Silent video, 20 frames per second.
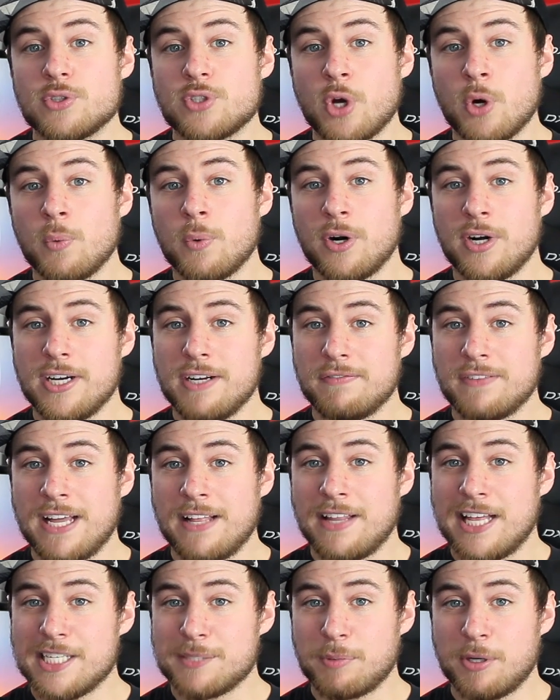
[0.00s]
Don't worry if
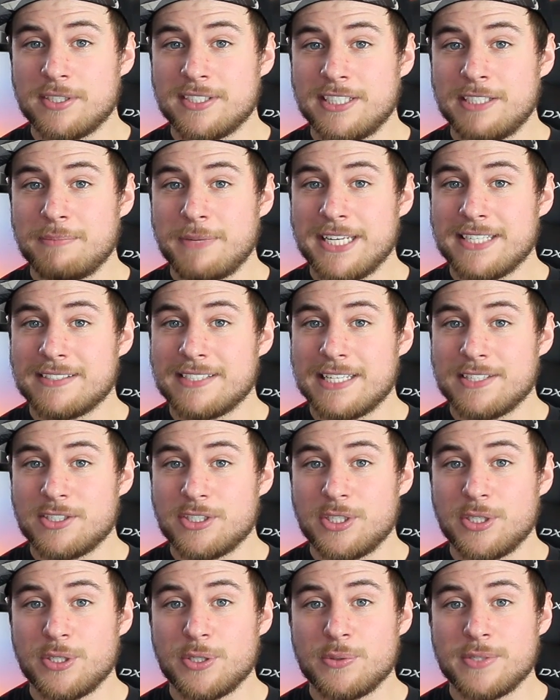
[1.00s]
that last part didn't make
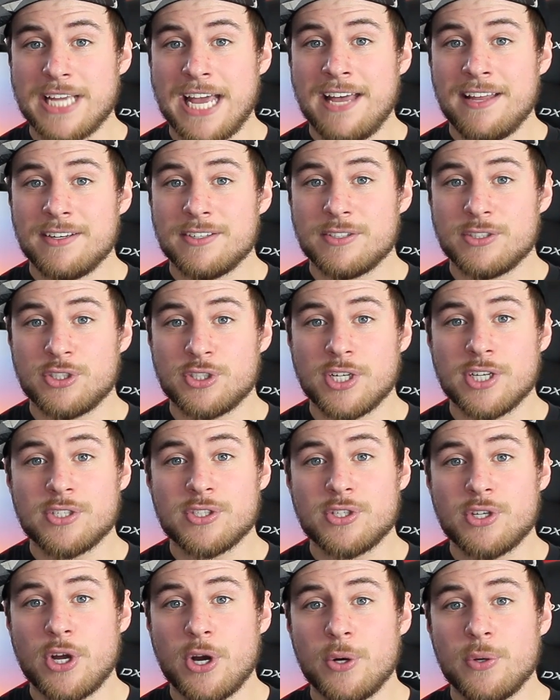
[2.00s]
sense to you yet,
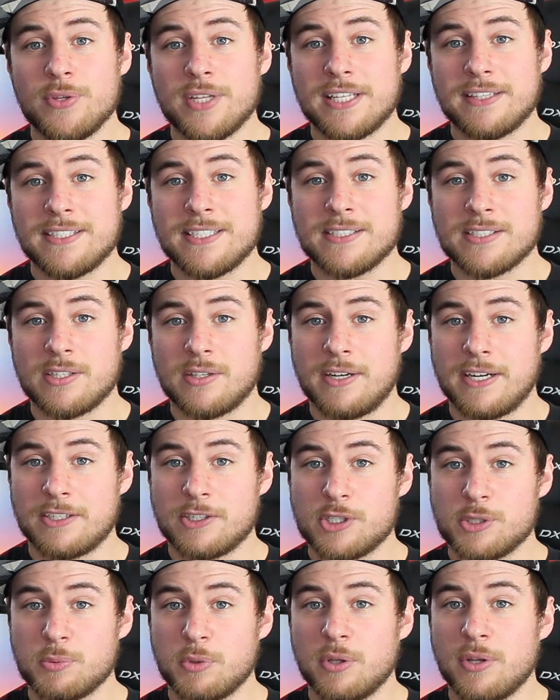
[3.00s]
just know that these
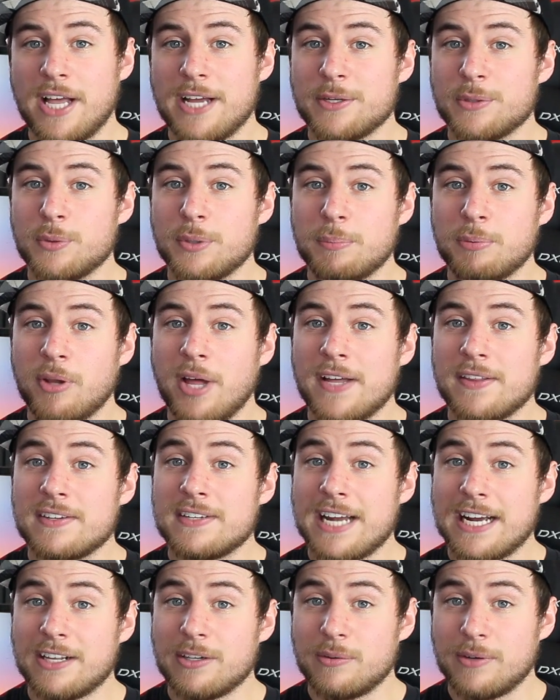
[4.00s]
selectors will allow you to apply the
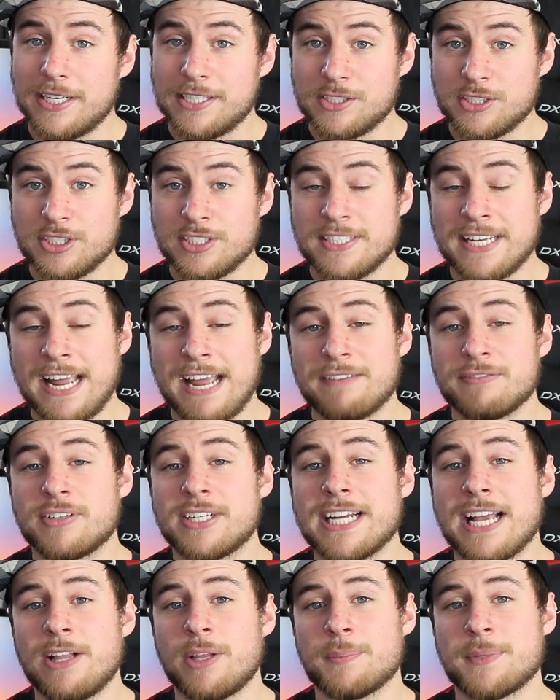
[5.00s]
declaration to
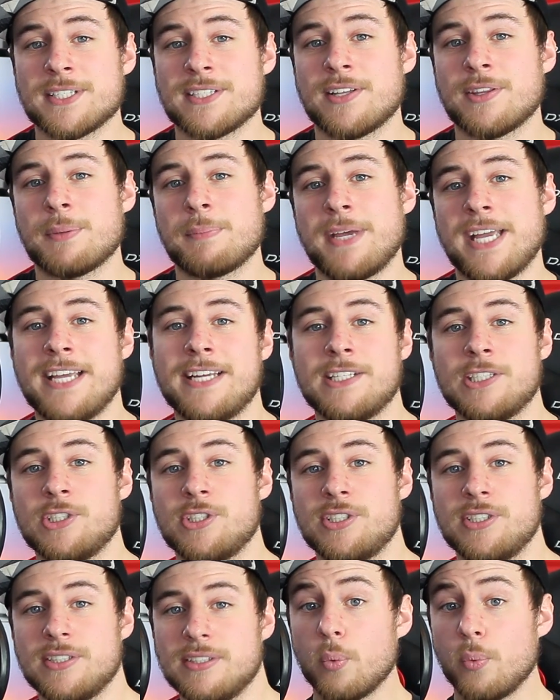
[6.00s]
every element on the
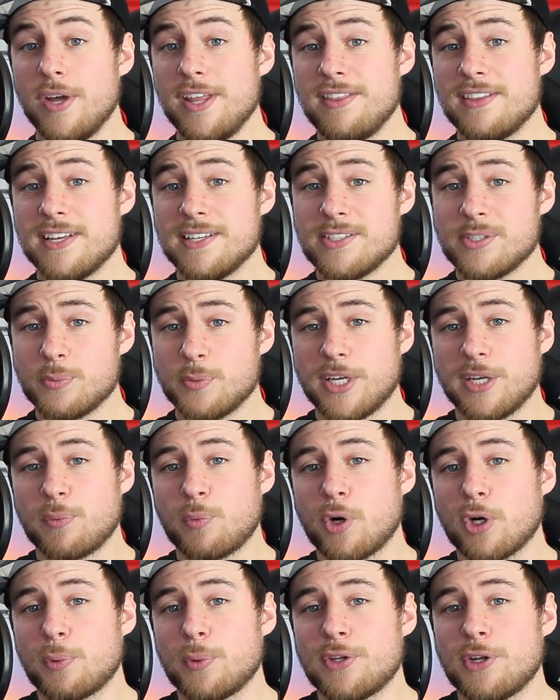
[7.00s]
page. With this, we
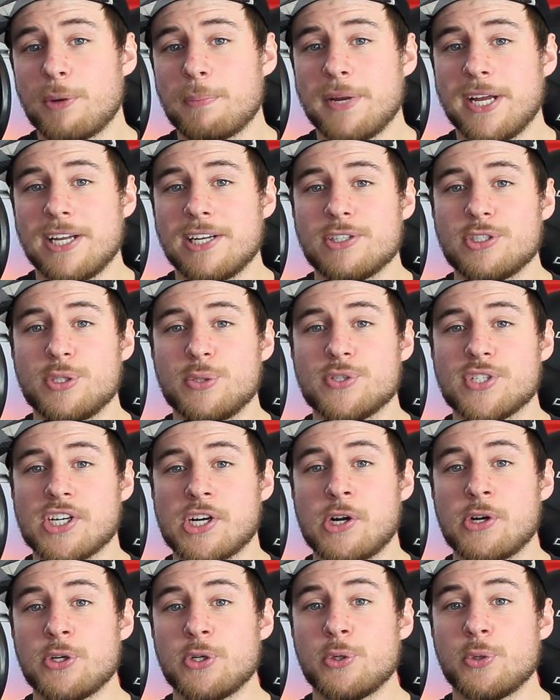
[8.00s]
can work with our page
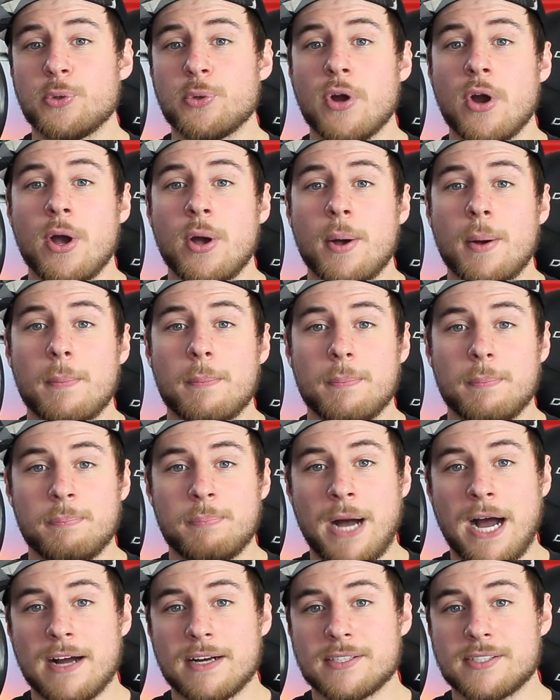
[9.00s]
using our new
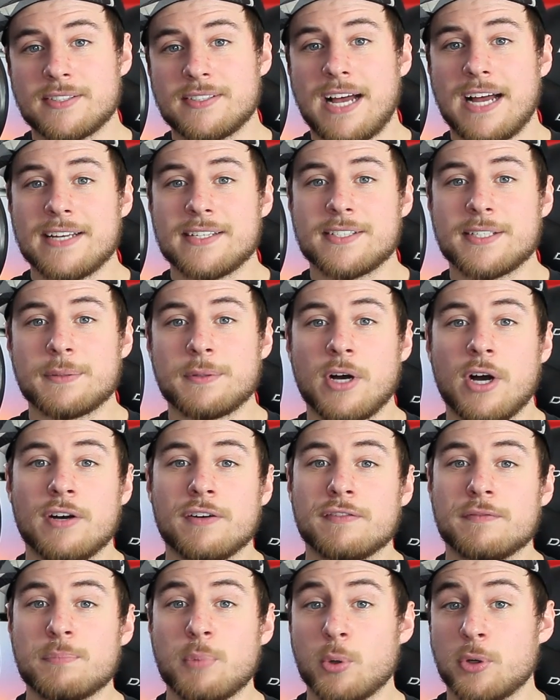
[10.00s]
box sizing
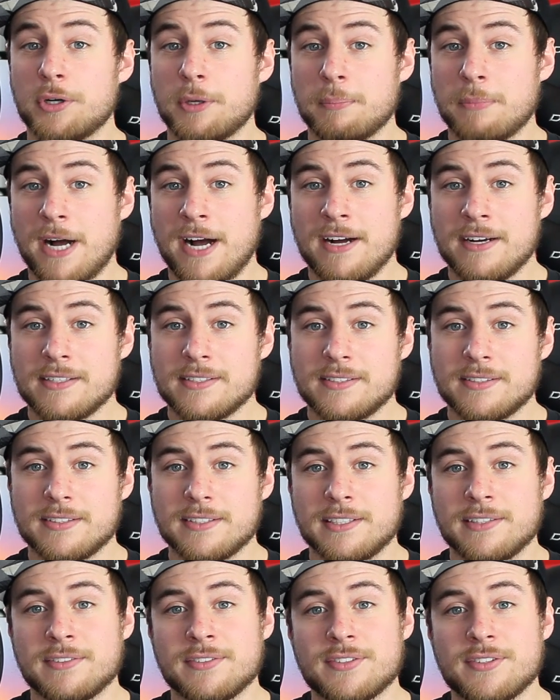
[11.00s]
of border
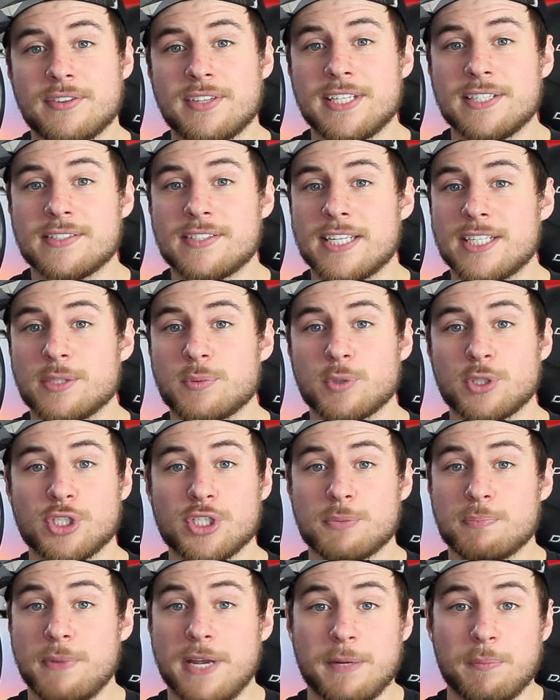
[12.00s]
box, and these things will
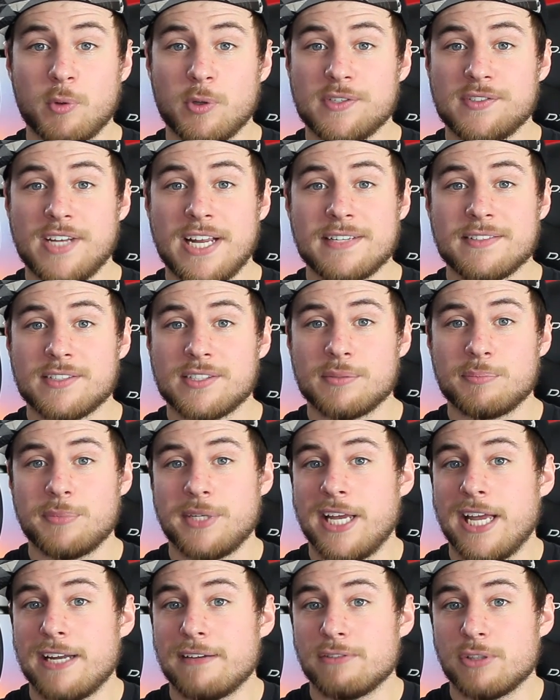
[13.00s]
just make more sense and
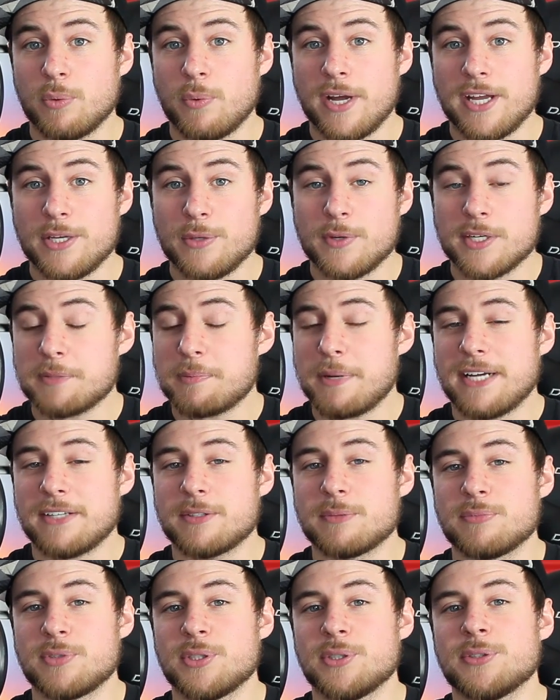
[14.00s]
behave the way you
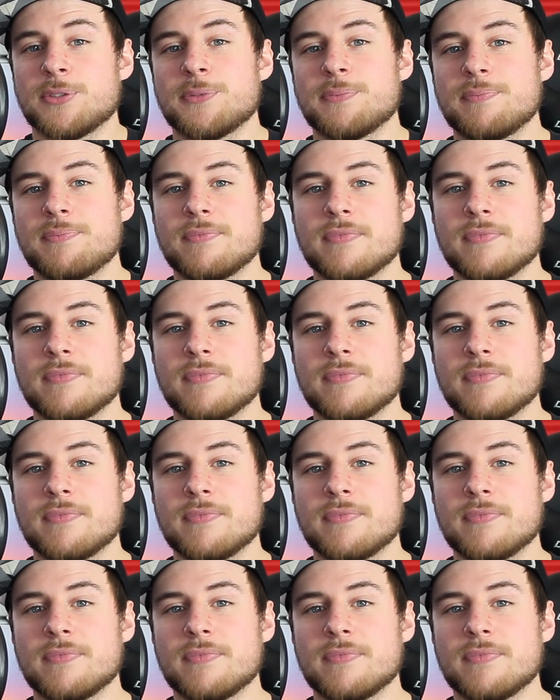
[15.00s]
expect them to.